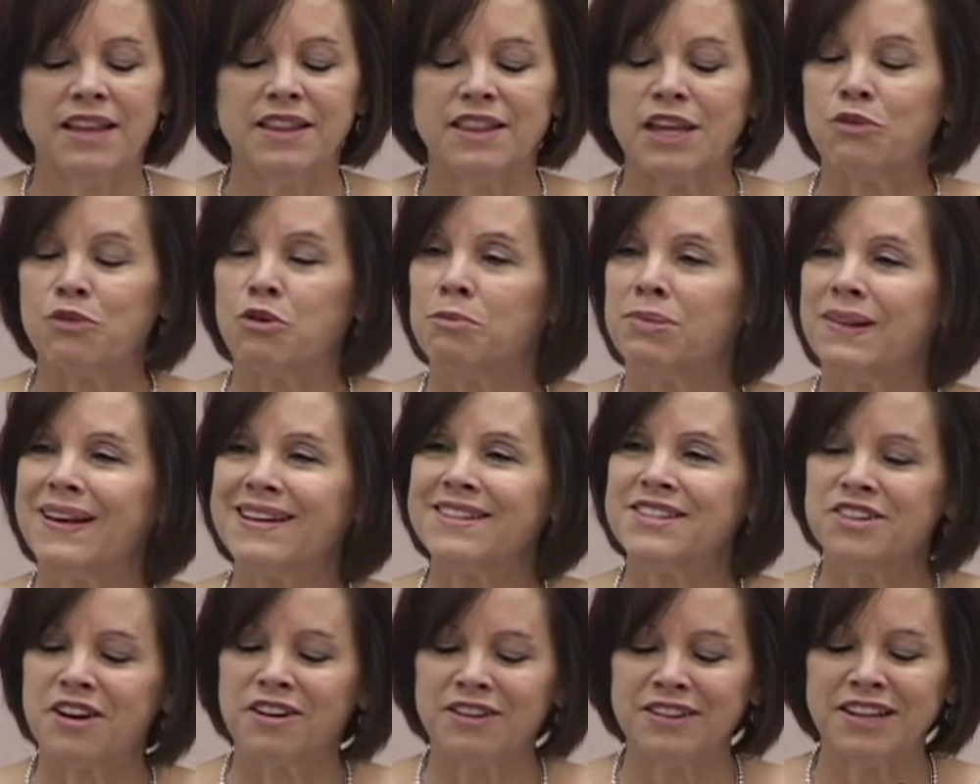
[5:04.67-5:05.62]
They were
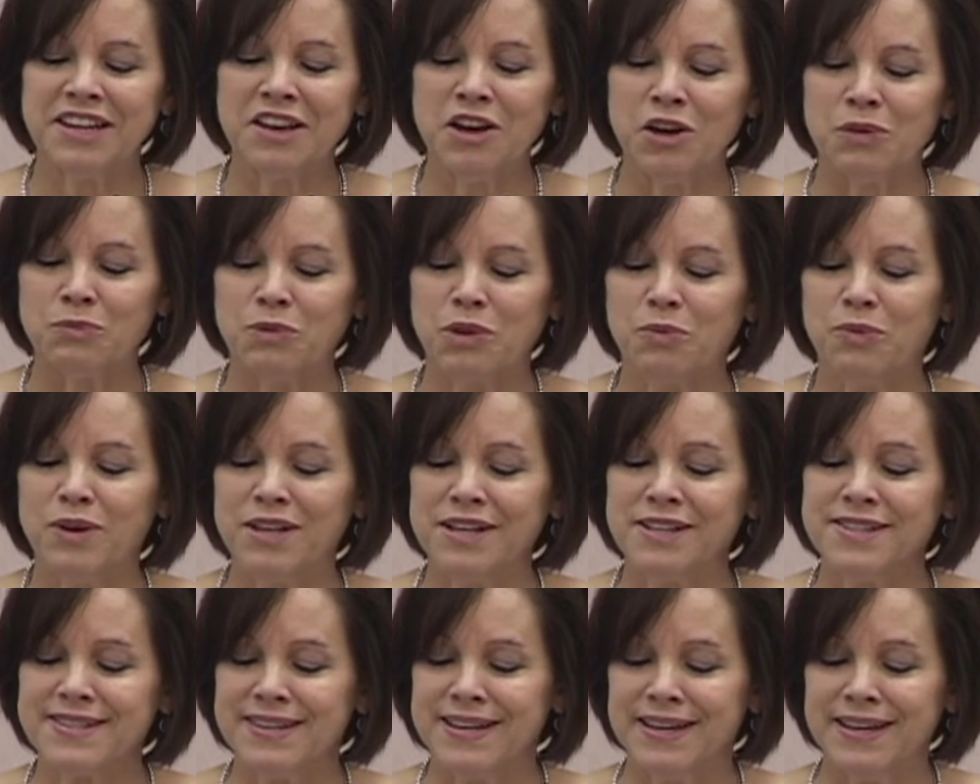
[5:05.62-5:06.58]
blessed early on with
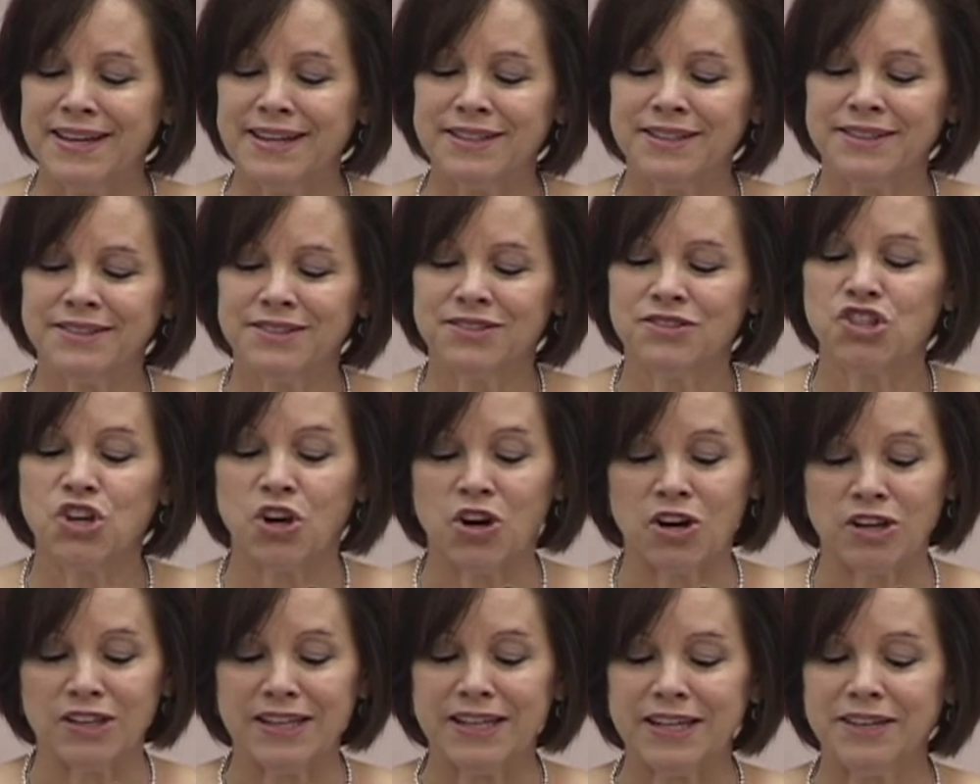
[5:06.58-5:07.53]
one son,
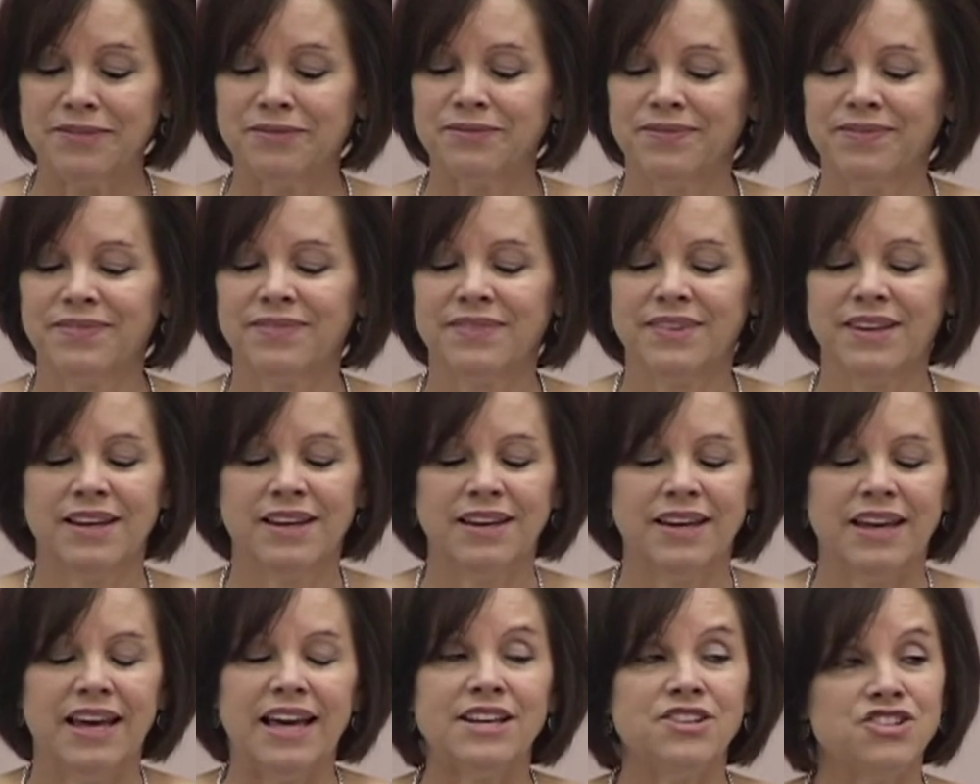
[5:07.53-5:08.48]
Charlie,
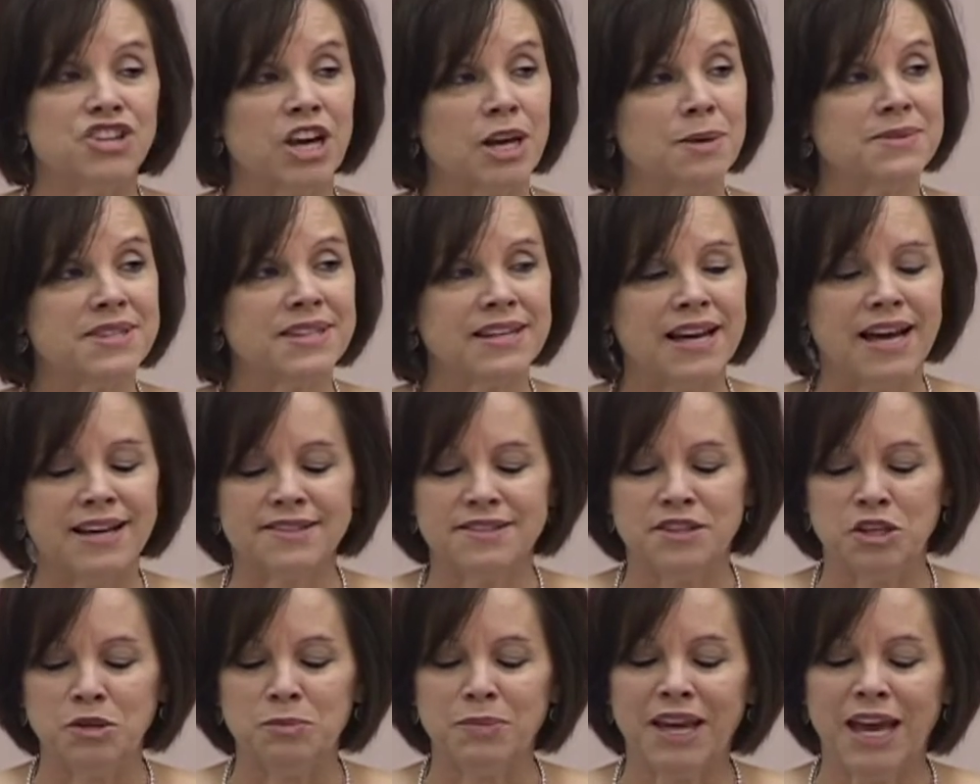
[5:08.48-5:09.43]
and James and I
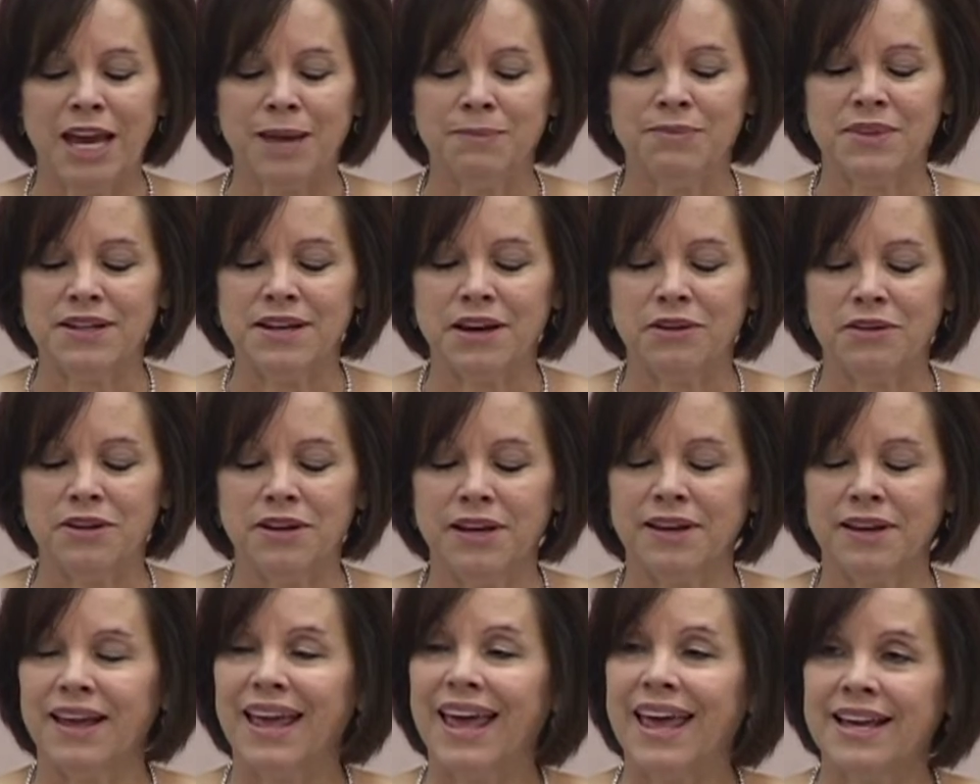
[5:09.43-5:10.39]
soon became the
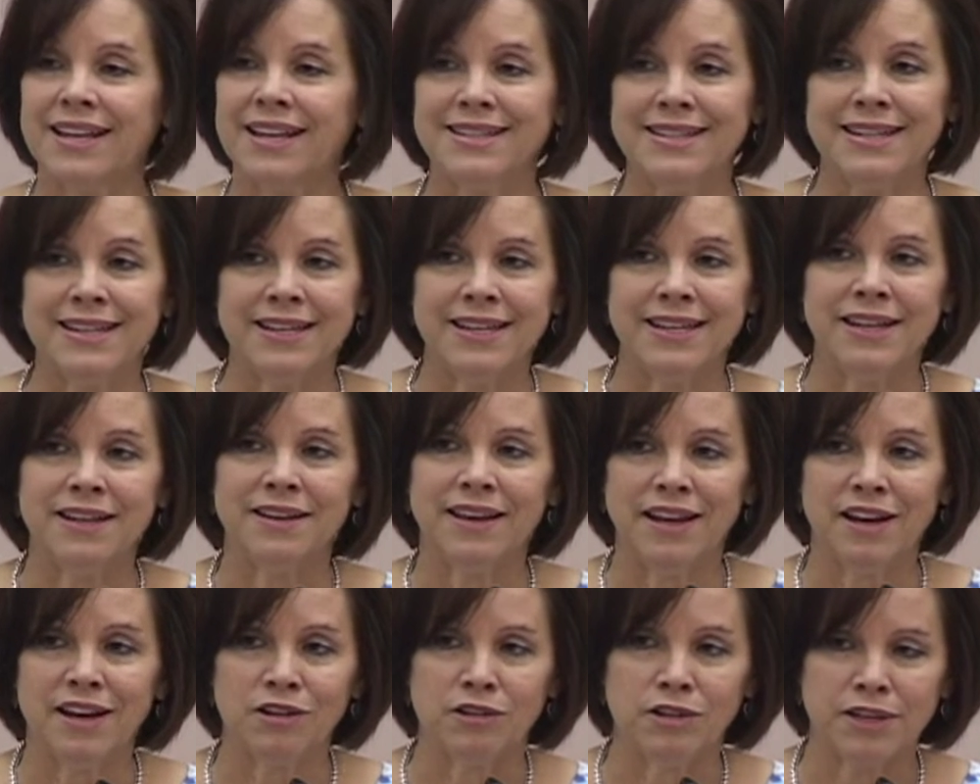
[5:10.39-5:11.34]
doting Aunt Dee Dee
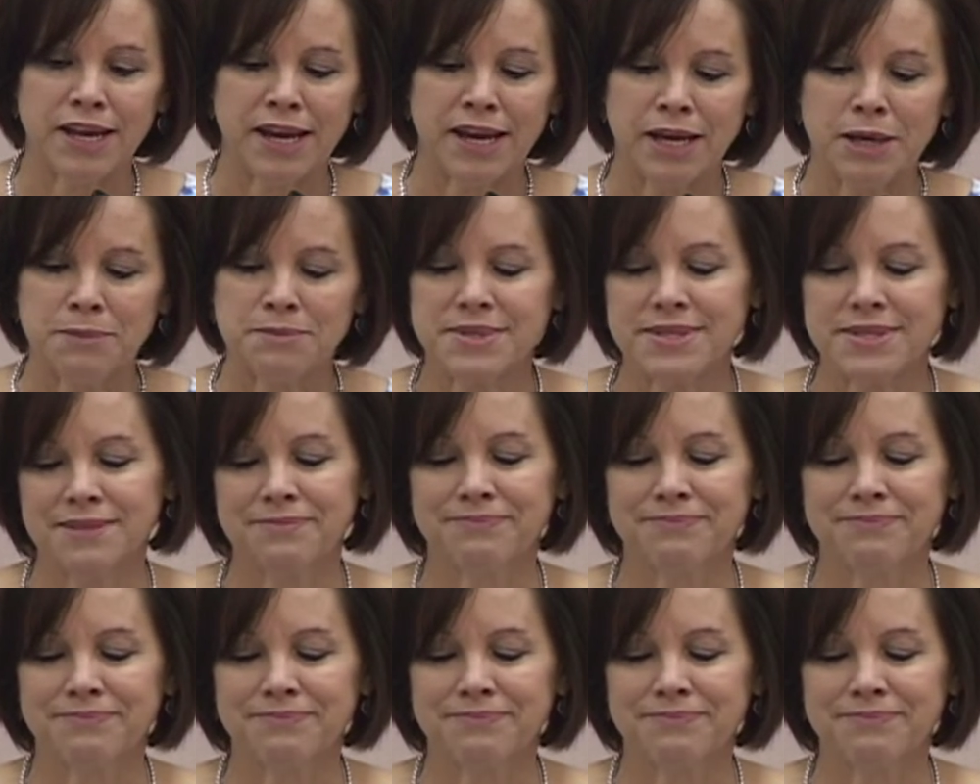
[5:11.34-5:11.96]
and Uncle Dennis.